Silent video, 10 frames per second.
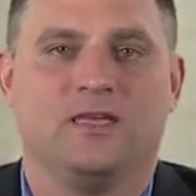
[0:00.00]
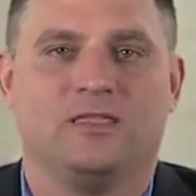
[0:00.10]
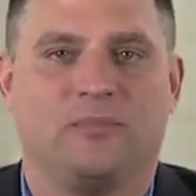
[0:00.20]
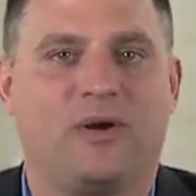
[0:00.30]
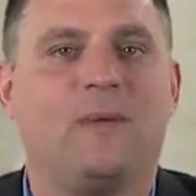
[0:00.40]

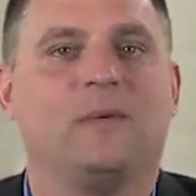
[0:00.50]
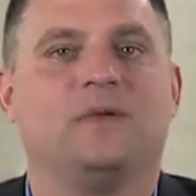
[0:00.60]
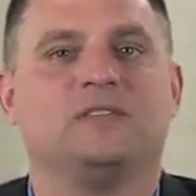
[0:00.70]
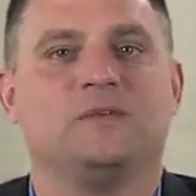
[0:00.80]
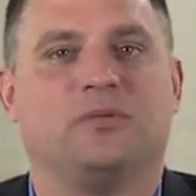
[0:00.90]
The problem
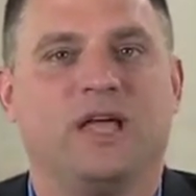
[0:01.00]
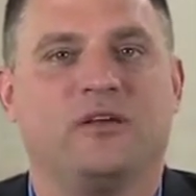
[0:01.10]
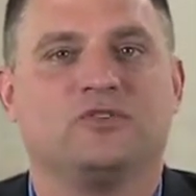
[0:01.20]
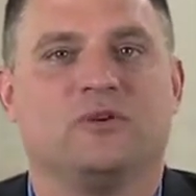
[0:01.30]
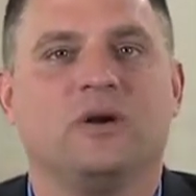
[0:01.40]
is the
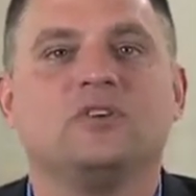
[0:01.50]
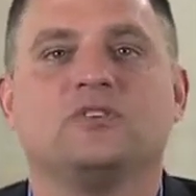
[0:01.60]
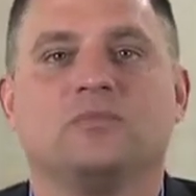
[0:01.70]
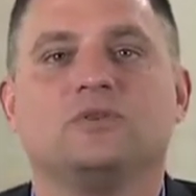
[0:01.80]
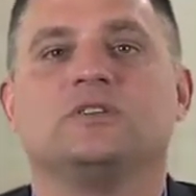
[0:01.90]
planners are amongst
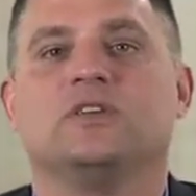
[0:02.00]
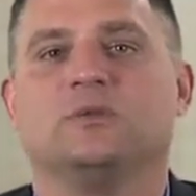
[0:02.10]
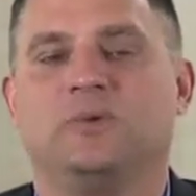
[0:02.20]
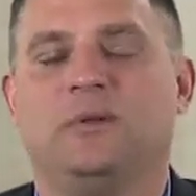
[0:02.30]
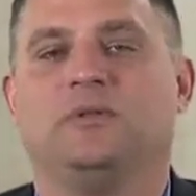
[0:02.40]
your most
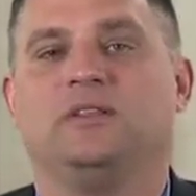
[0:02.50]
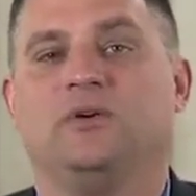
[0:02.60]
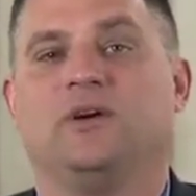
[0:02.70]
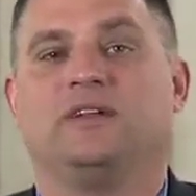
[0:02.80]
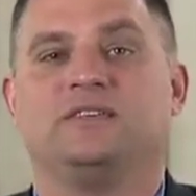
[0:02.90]
skilled people in the
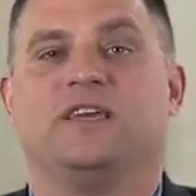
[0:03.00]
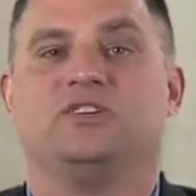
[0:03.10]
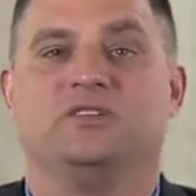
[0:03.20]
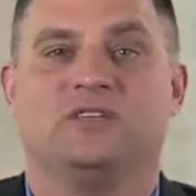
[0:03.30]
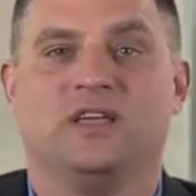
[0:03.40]

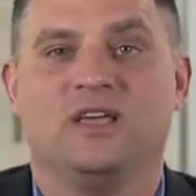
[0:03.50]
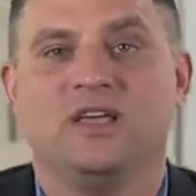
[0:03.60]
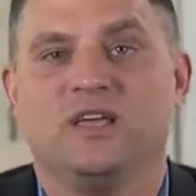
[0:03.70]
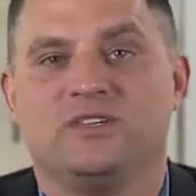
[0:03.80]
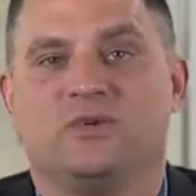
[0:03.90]
organization.
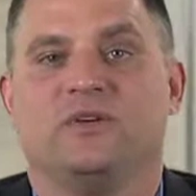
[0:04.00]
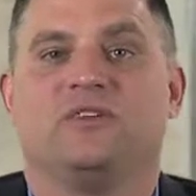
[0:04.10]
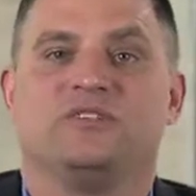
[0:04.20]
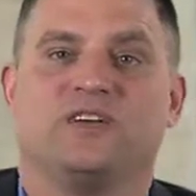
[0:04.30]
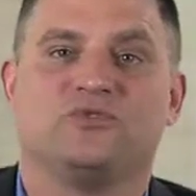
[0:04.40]
So when
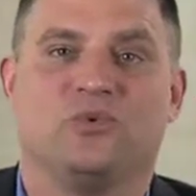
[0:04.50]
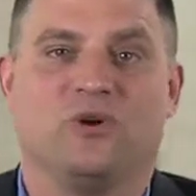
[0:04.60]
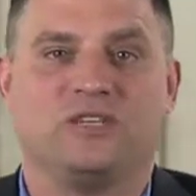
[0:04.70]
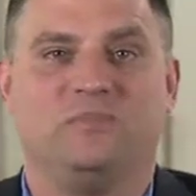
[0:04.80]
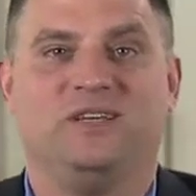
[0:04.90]
there's extra
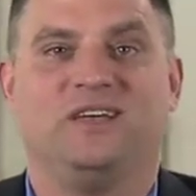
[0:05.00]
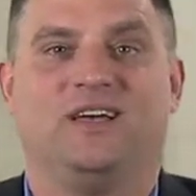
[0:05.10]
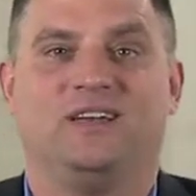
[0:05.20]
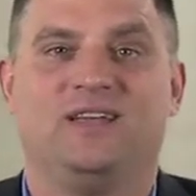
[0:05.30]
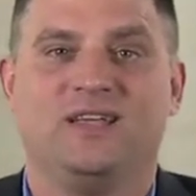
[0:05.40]
work to be
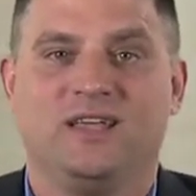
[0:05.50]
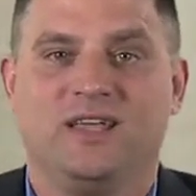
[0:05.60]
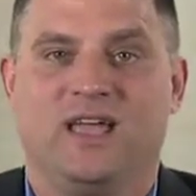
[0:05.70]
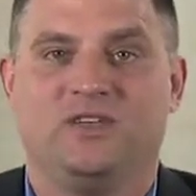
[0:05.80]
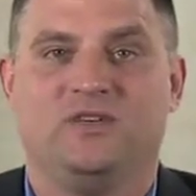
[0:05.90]
done
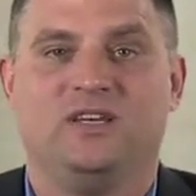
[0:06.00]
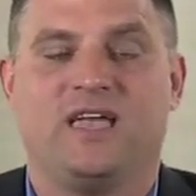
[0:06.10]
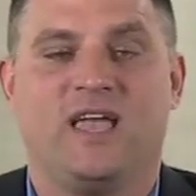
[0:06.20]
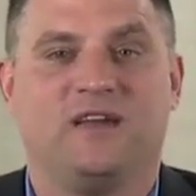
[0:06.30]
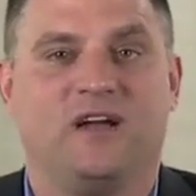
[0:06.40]
and you need to
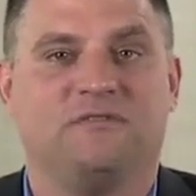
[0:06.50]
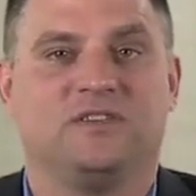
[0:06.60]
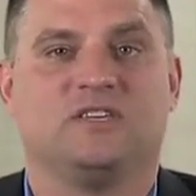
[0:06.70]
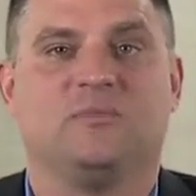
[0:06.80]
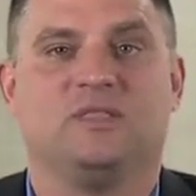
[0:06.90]
hand it off
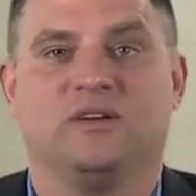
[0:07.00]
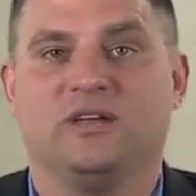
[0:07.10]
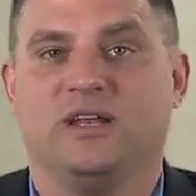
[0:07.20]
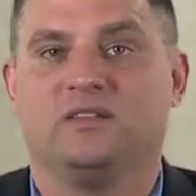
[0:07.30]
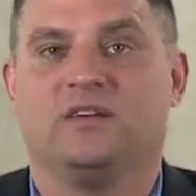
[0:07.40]
to someone that'll
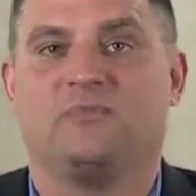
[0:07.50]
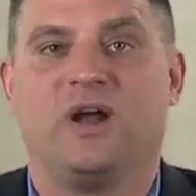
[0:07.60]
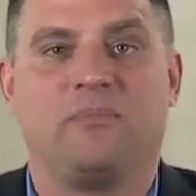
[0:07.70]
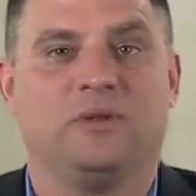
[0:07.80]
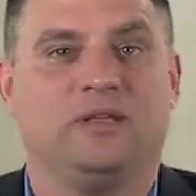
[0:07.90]
get it done
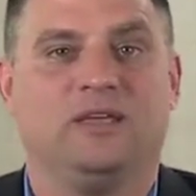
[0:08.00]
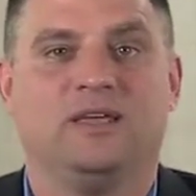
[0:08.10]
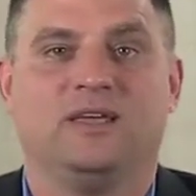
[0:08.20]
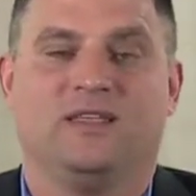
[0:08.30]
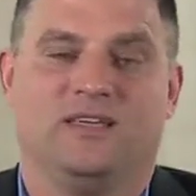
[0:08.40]
properly,
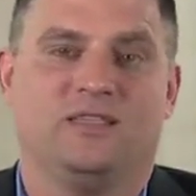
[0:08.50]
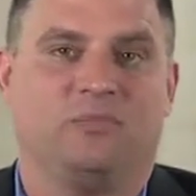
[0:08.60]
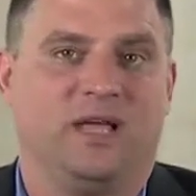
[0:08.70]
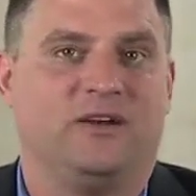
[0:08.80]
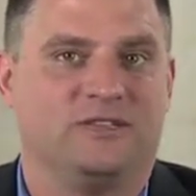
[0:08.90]
then the
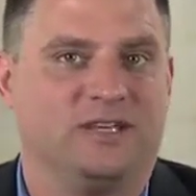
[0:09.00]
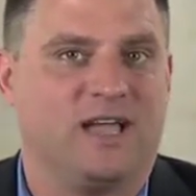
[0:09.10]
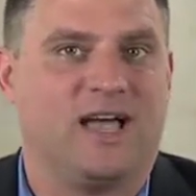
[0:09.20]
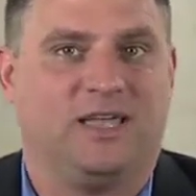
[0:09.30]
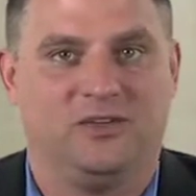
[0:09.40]
planner's the
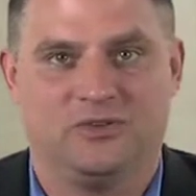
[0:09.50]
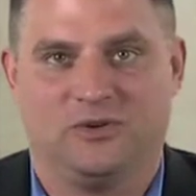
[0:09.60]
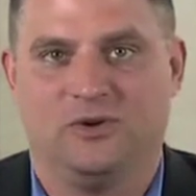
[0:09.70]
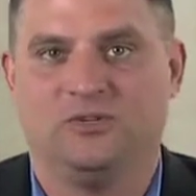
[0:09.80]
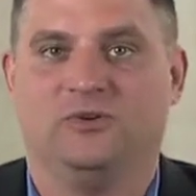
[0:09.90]
guy. He's your
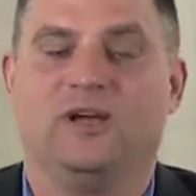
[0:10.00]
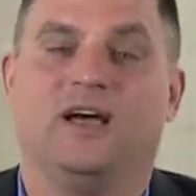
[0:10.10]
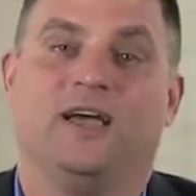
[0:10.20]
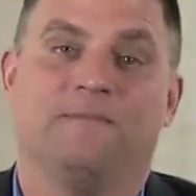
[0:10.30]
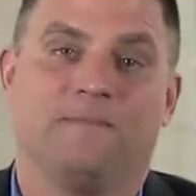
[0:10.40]
go-to
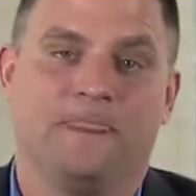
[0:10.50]
guy.